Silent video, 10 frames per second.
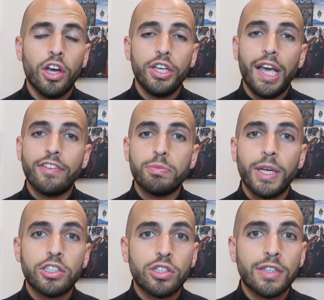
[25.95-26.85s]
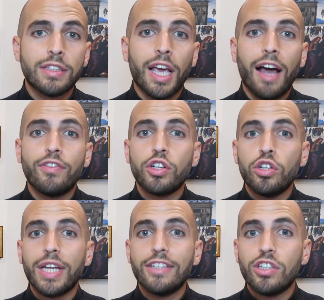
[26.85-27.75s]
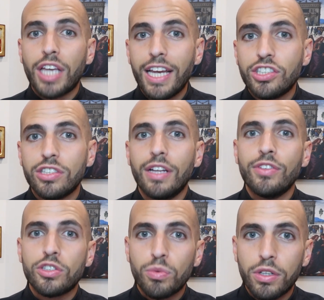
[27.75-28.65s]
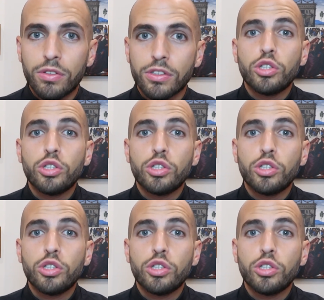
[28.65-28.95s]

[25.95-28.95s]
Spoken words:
You have to make sure that they have a good education in this world